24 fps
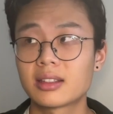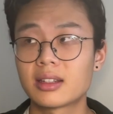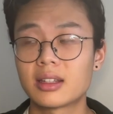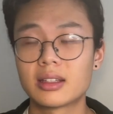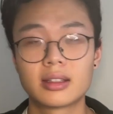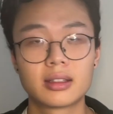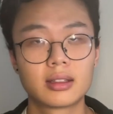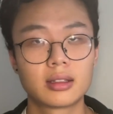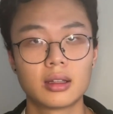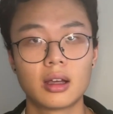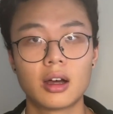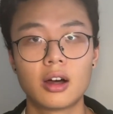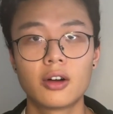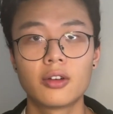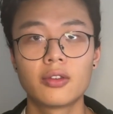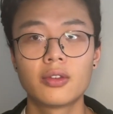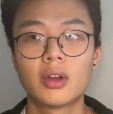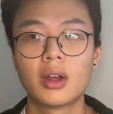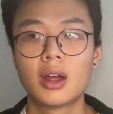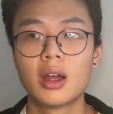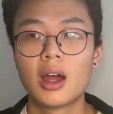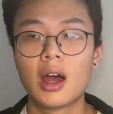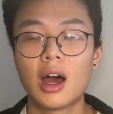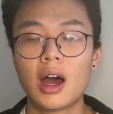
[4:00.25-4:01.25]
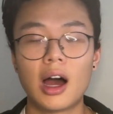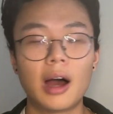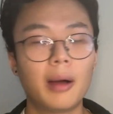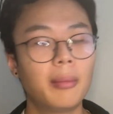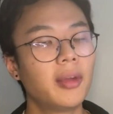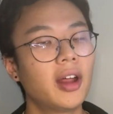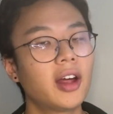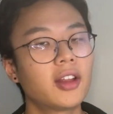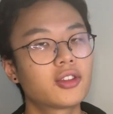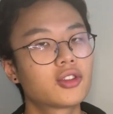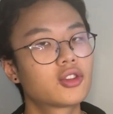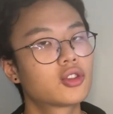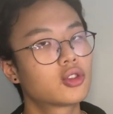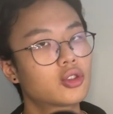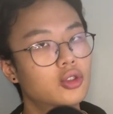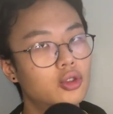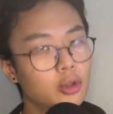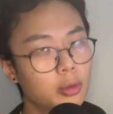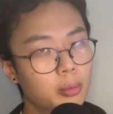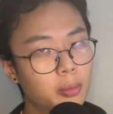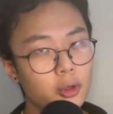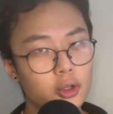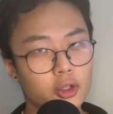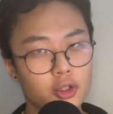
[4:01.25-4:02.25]
itself. I'm not
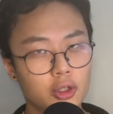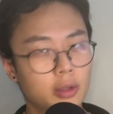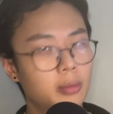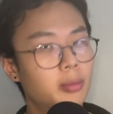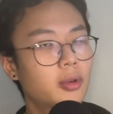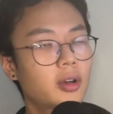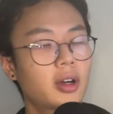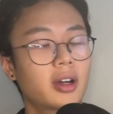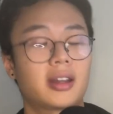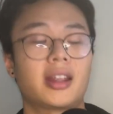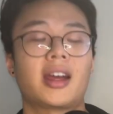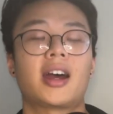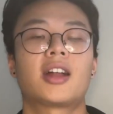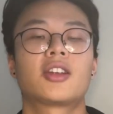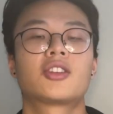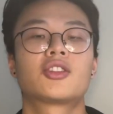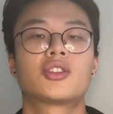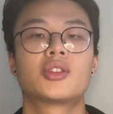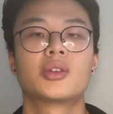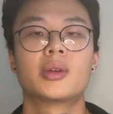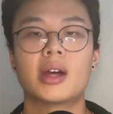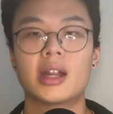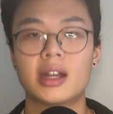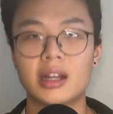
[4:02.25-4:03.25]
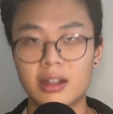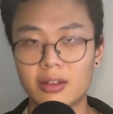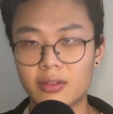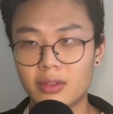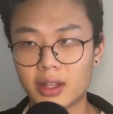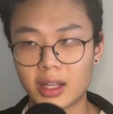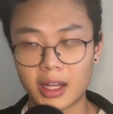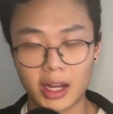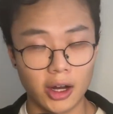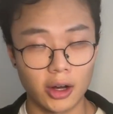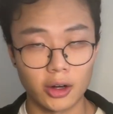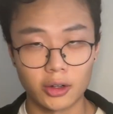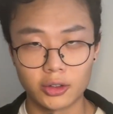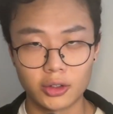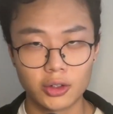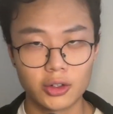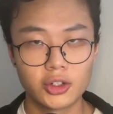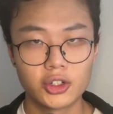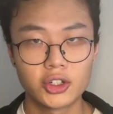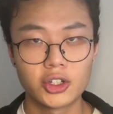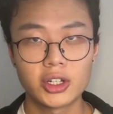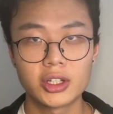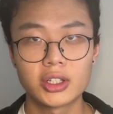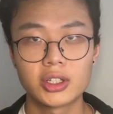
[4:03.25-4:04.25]
super attached to any of the
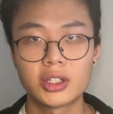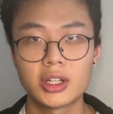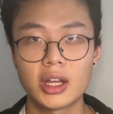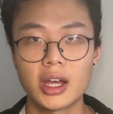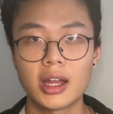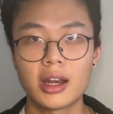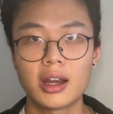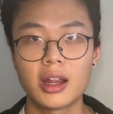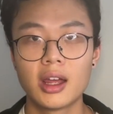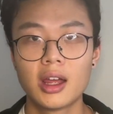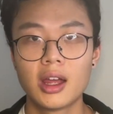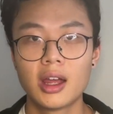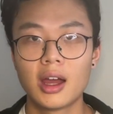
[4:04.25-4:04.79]
characters just yet.